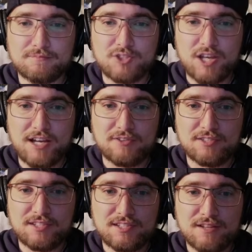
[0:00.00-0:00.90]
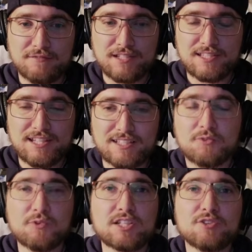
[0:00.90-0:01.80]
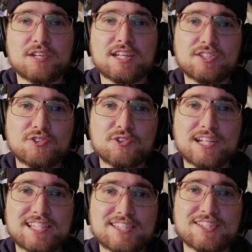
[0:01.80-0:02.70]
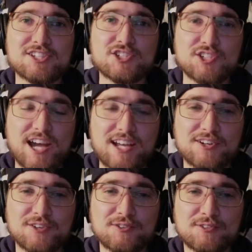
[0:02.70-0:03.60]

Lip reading: shadows and stuff is that when you increase the shadow